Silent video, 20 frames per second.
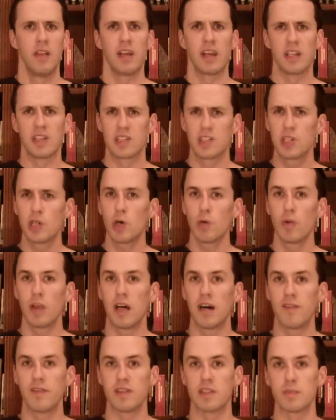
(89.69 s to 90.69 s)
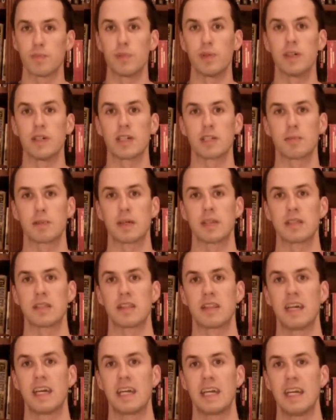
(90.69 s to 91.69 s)
you can still love his books, because
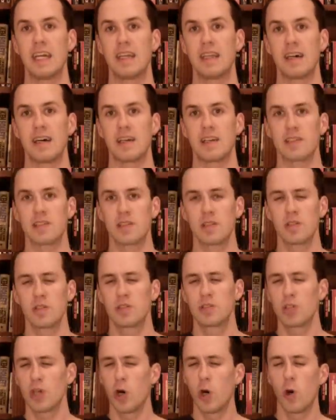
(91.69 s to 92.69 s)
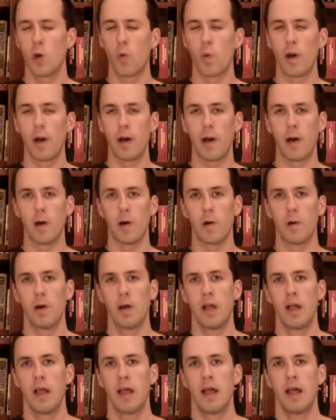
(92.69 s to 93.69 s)
the thing he does so well
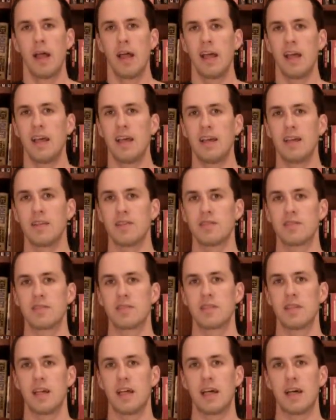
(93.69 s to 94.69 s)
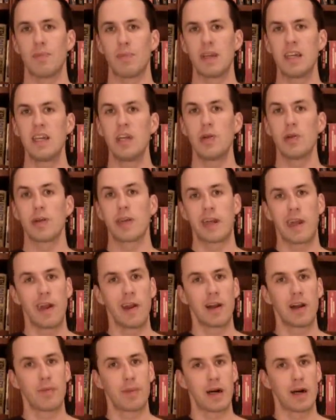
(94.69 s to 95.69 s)
is get you to
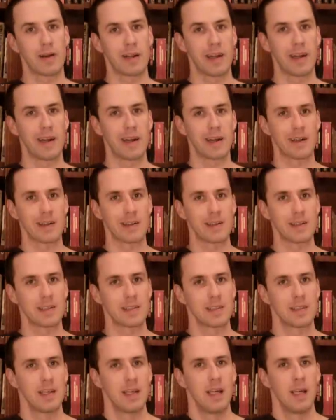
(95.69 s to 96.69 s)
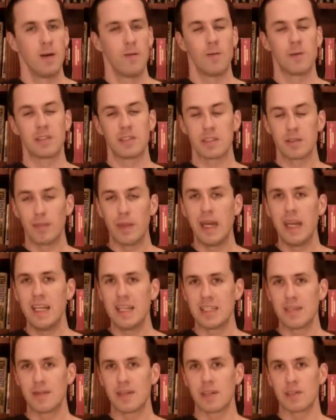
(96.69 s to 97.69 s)
care about characters, which is
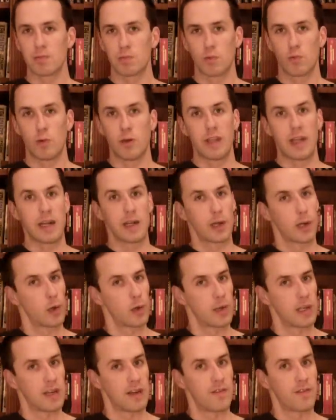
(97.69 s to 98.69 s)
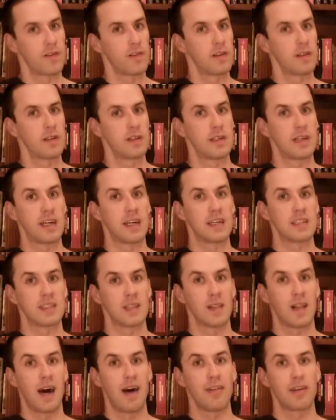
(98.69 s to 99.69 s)
amazing, because one thing Turtledove does
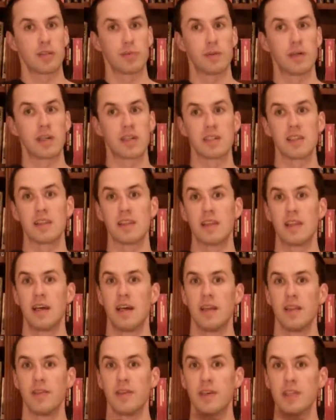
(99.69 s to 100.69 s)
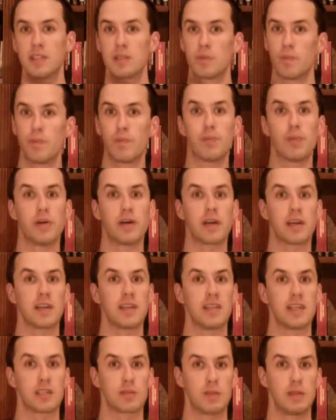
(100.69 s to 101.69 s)
in a lot of his books, and this book
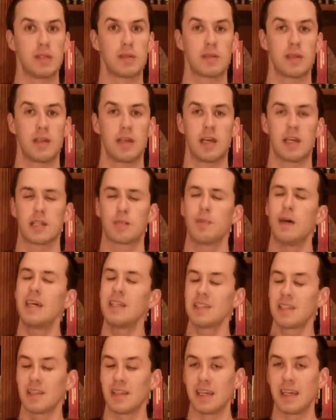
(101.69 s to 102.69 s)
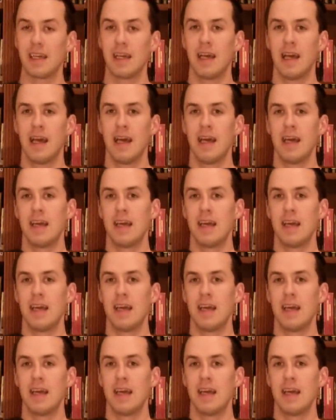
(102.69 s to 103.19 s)
especially,